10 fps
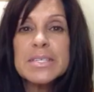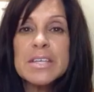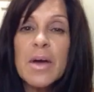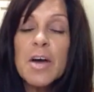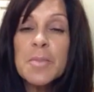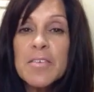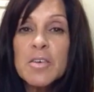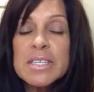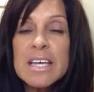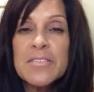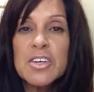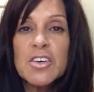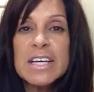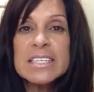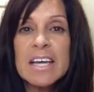So I hope everyone's having a
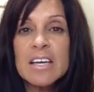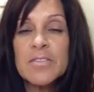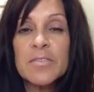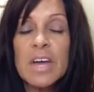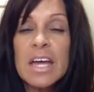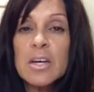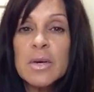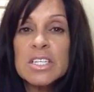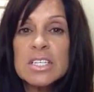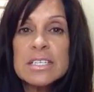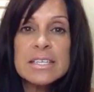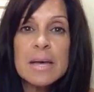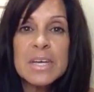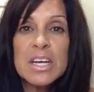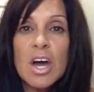great day. If you have any questions,
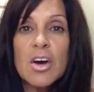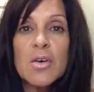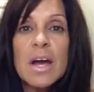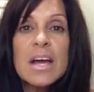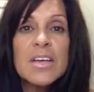let me know.